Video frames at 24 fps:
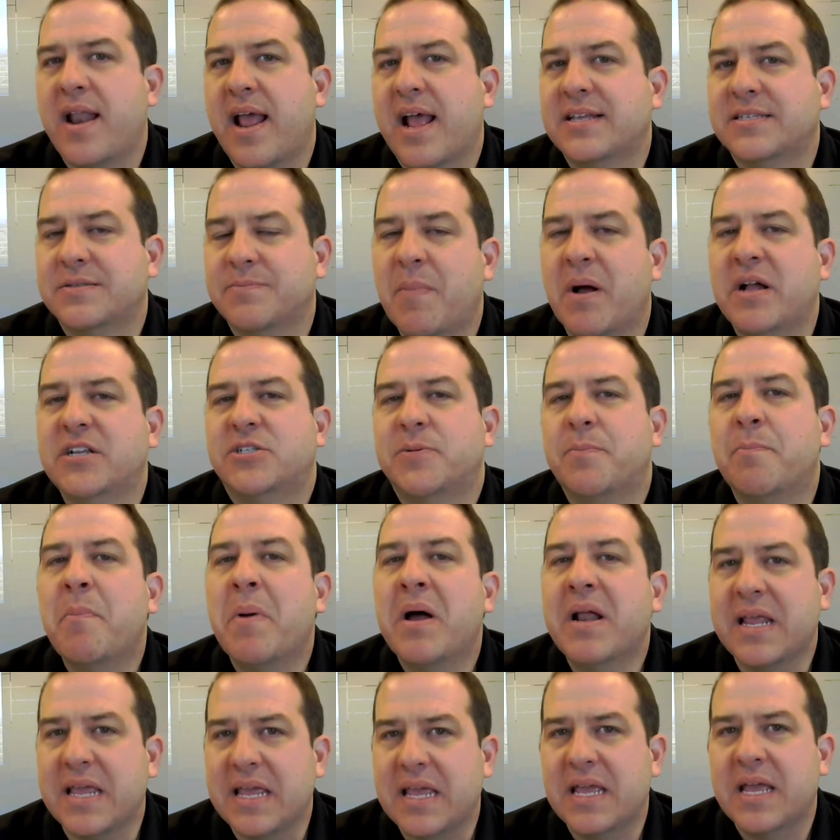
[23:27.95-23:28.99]
as much
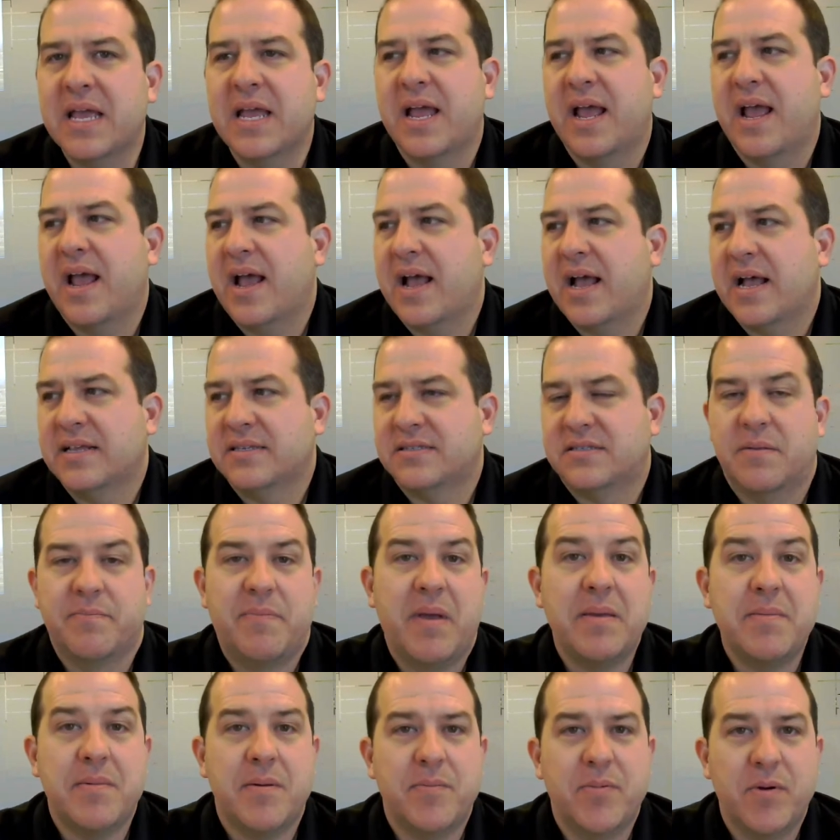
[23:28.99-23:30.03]
money as the
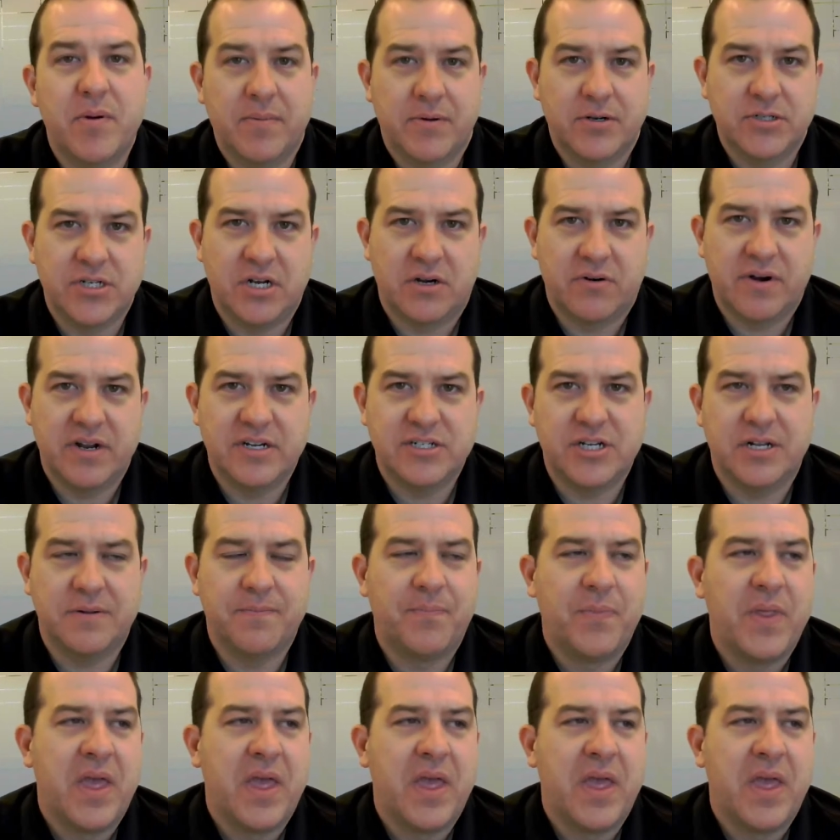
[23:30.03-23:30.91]
baby boomer generation.